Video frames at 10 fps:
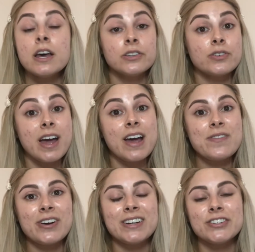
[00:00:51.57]
So yeah,
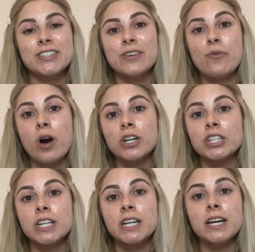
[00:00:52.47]
if you're interested in
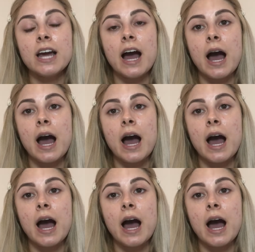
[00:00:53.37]
watching,